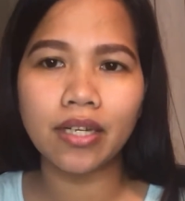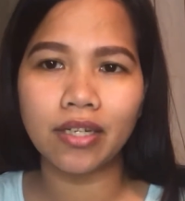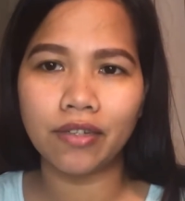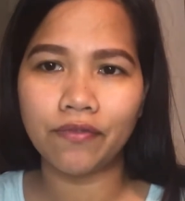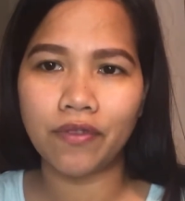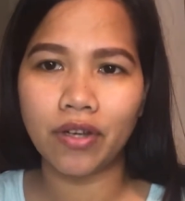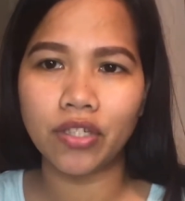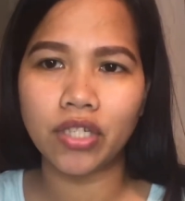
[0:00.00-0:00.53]
or
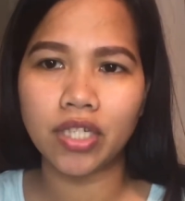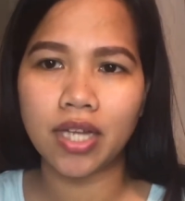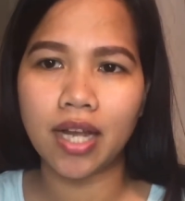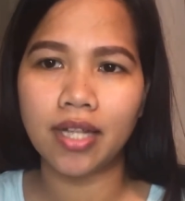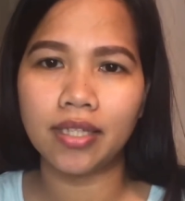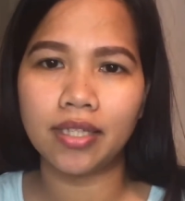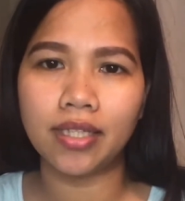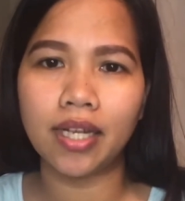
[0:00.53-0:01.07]

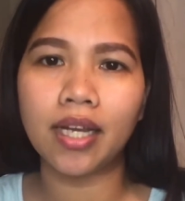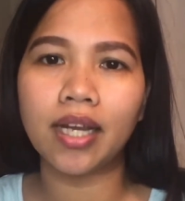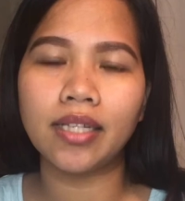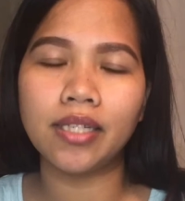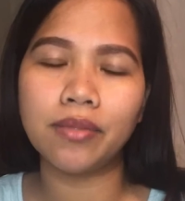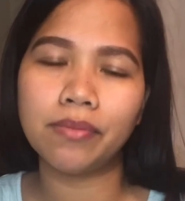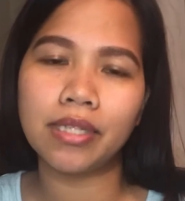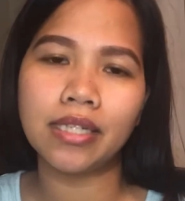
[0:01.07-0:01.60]
functional and
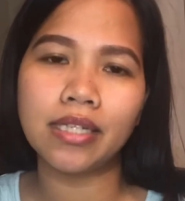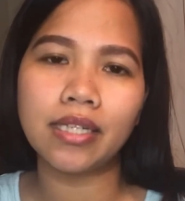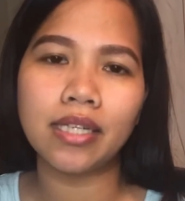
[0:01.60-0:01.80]
academic